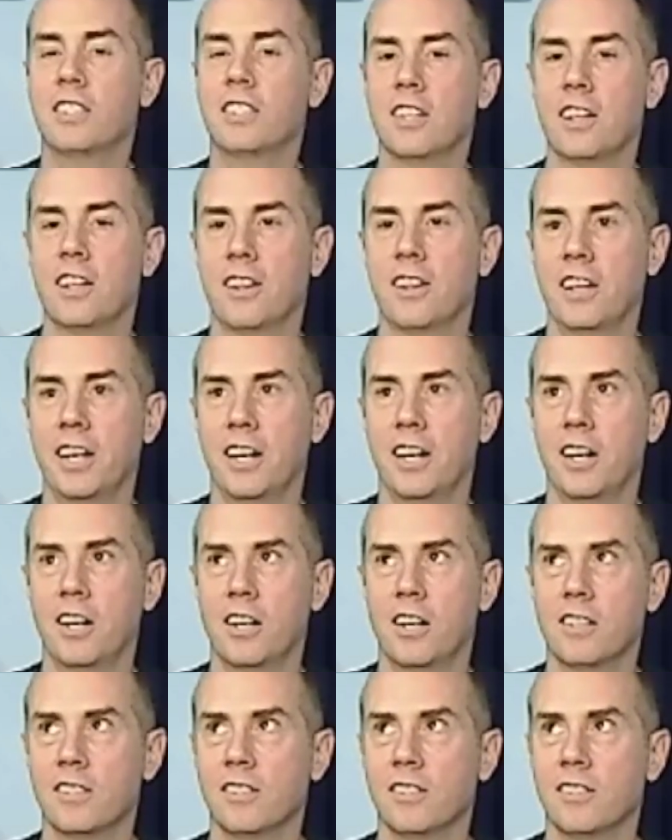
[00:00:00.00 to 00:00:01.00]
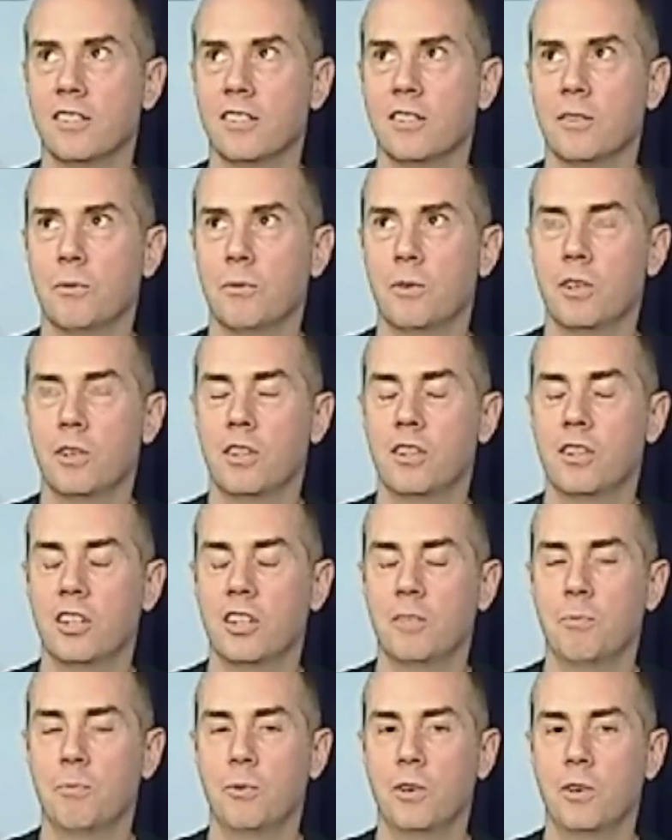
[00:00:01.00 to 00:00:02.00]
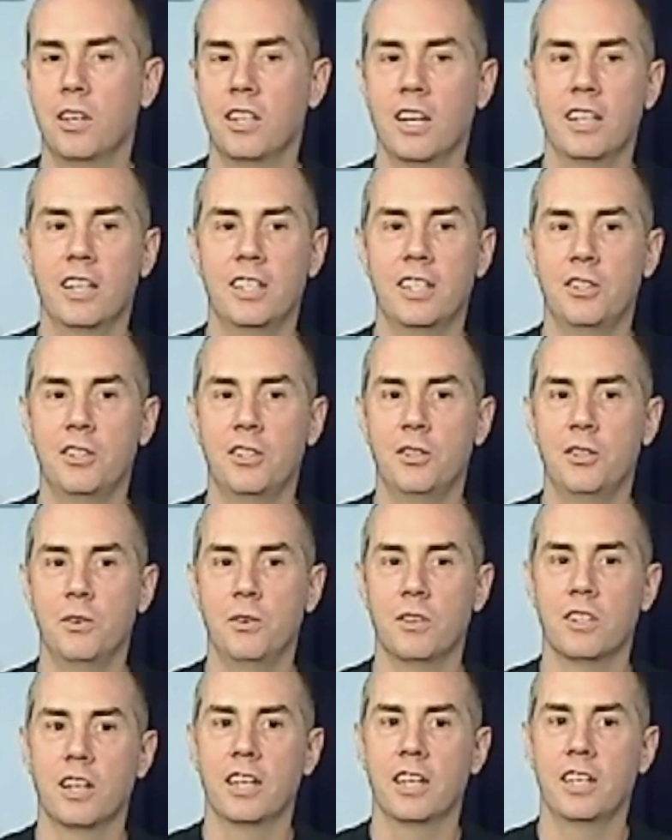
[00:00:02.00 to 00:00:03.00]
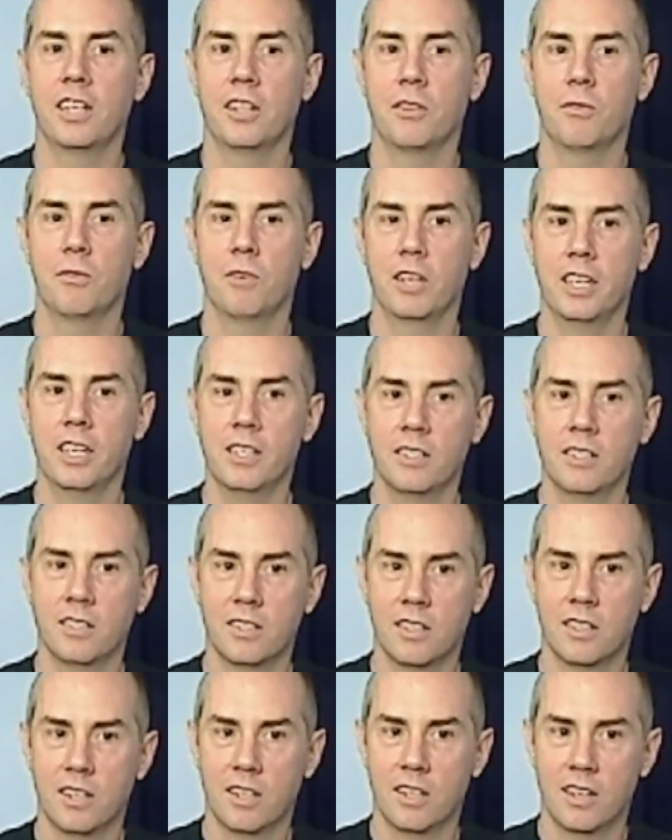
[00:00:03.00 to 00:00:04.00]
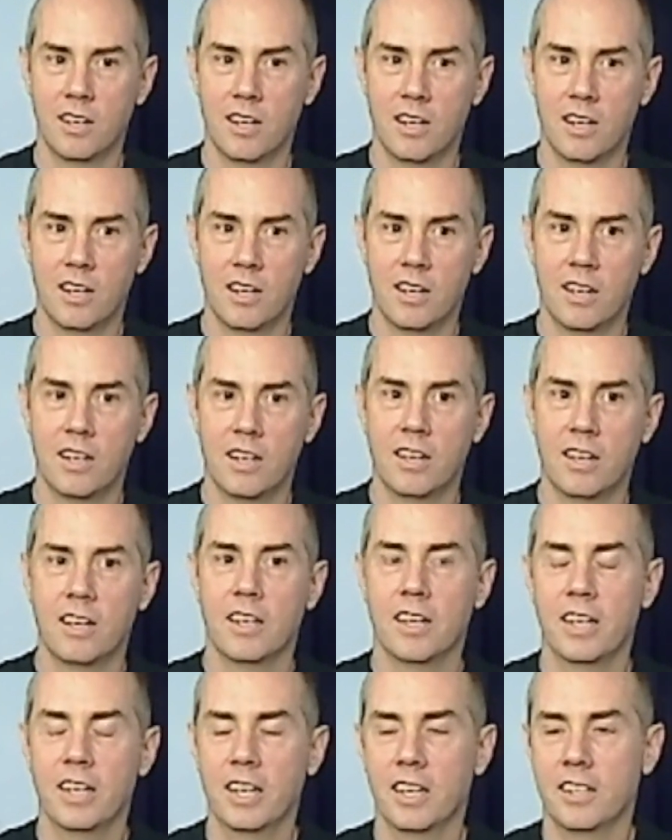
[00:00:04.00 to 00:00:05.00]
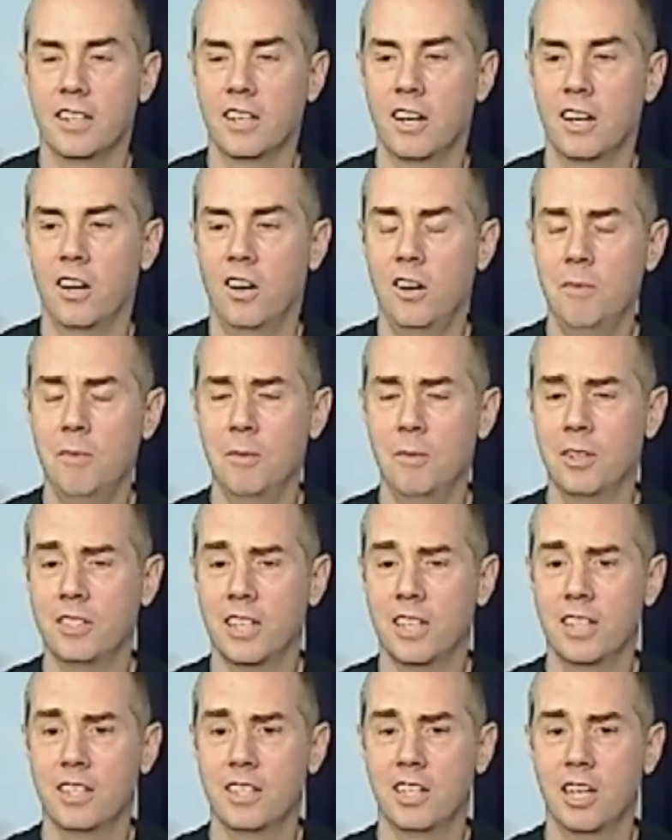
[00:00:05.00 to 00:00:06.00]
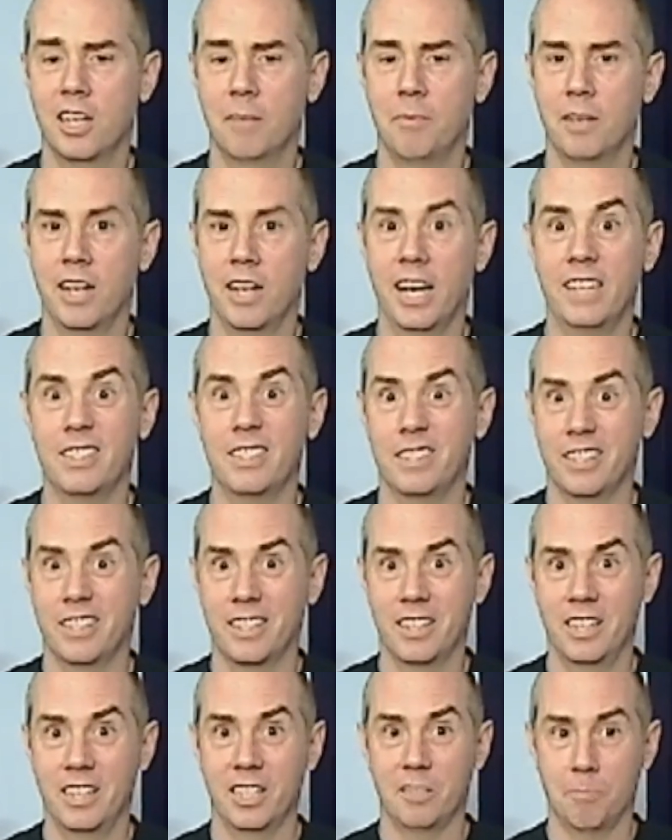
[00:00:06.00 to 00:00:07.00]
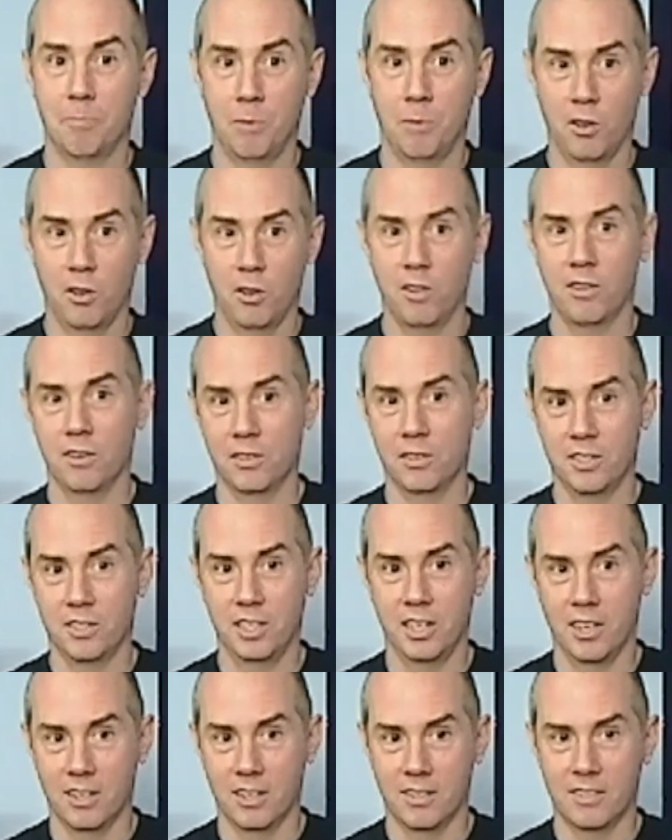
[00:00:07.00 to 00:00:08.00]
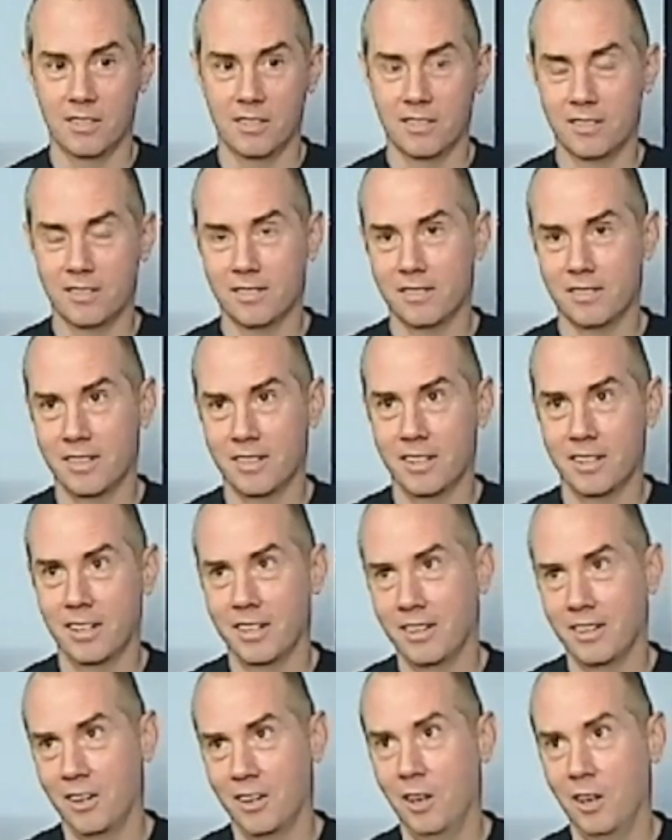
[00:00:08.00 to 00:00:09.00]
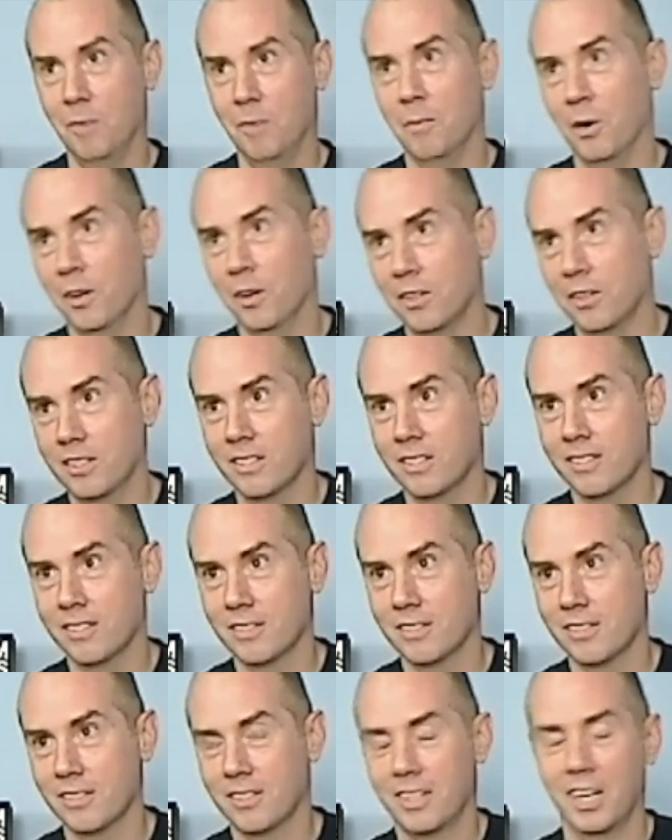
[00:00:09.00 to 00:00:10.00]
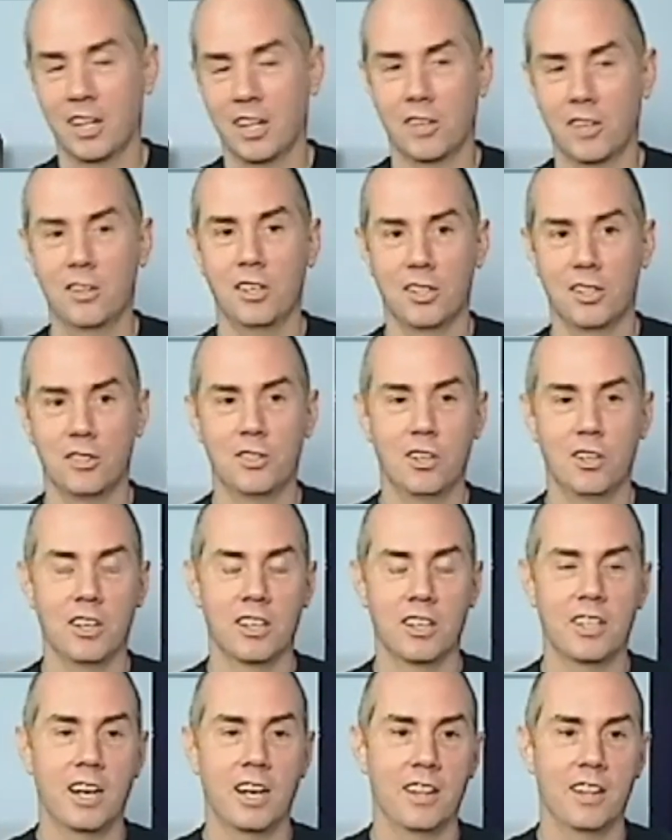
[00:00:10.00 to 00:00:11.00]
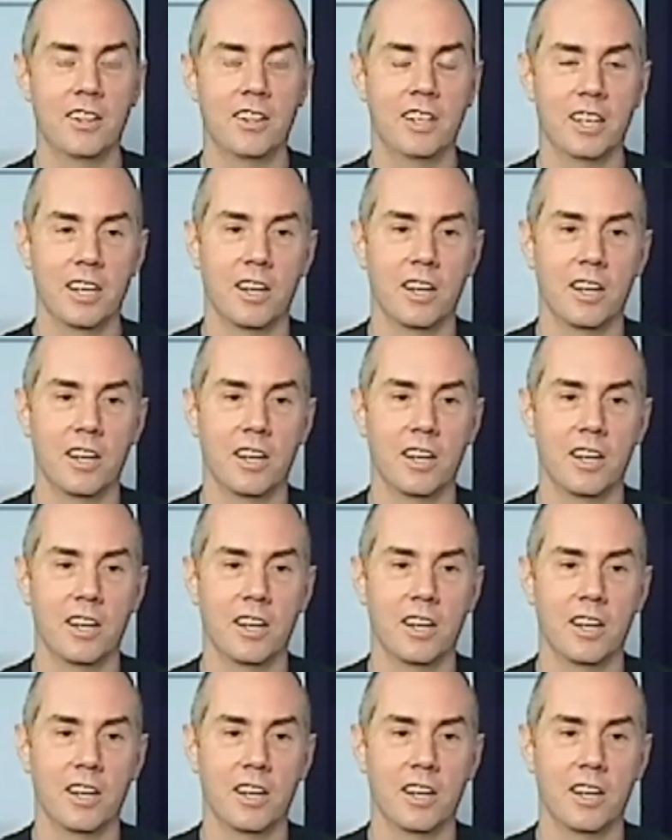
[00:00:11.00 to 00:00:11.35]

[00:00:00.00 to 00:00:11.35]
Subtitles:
there with Dutch Boy 92 and 93. And almost ended up at actually cadets both of those years. Almost. Kind of coulda, shoulda kind of thing.